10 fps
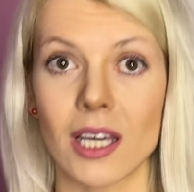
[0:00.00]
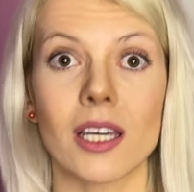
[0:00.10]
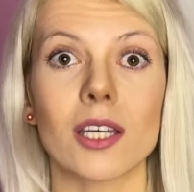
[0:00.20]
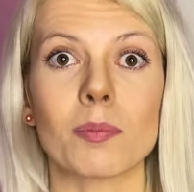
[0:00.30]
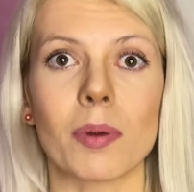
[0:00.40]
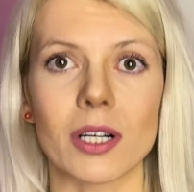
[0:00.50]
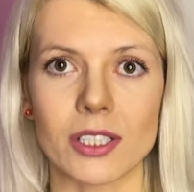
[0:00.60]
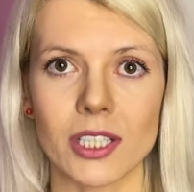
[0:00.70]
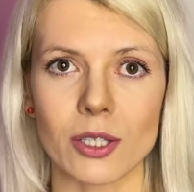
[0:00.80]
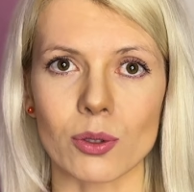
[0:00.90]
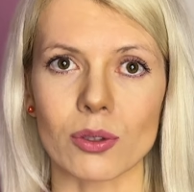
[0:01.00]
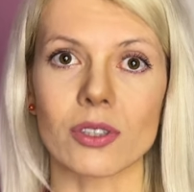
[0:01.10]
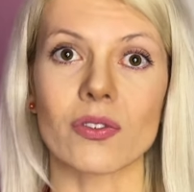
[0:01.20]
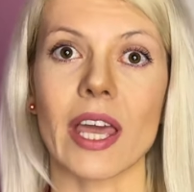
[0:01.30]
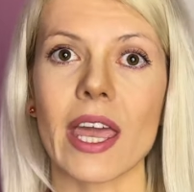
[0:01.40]
In
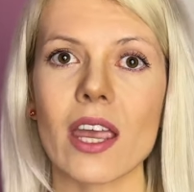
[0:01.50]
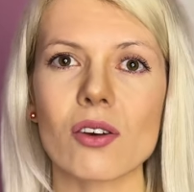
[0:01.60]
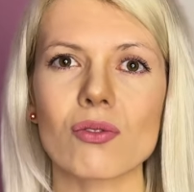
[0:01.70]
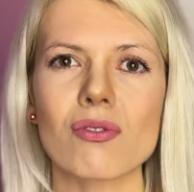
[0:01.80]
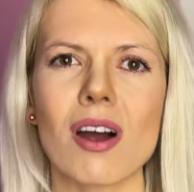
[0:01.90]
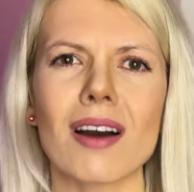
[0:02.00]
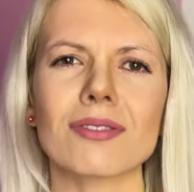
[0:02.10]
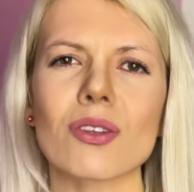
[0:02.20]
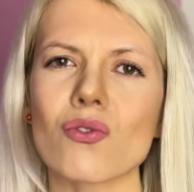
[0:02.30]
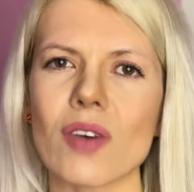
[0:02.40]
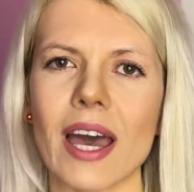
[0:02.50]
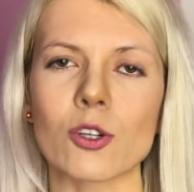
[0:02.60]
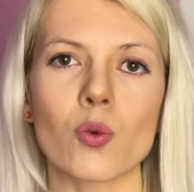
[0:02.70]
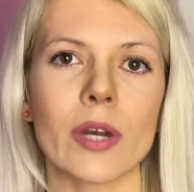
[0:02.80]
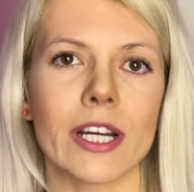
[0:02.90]
particular, the aircraft
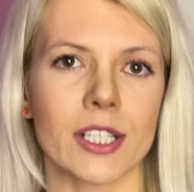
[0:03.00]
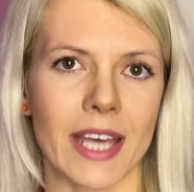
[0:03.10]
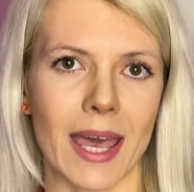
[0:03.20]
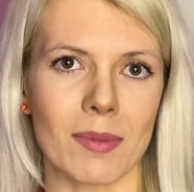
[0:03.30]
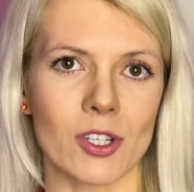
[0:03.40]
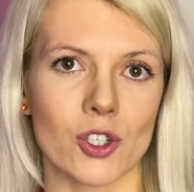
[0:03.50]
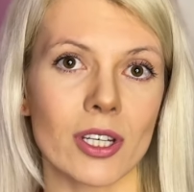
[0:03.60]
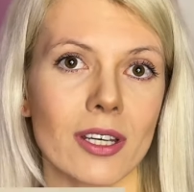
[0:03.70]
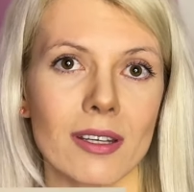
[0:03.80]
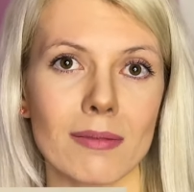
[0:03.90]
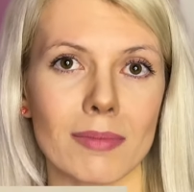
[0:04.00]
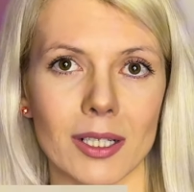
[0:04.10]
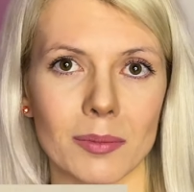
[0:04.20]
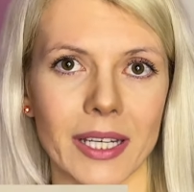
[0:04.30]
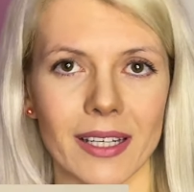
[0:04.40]
that were damaged in
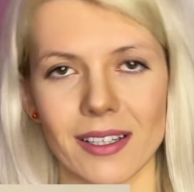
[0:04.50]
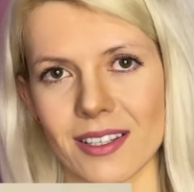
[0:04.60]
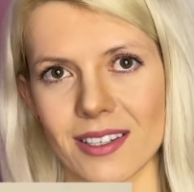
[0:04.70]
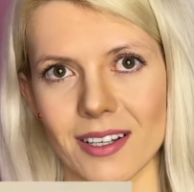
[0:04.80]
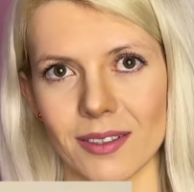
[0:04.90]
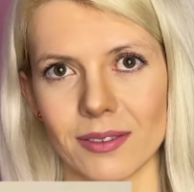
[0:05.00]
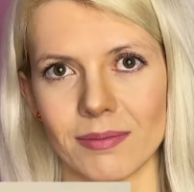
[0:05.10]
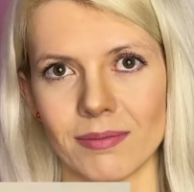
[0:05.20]
Belbek itself.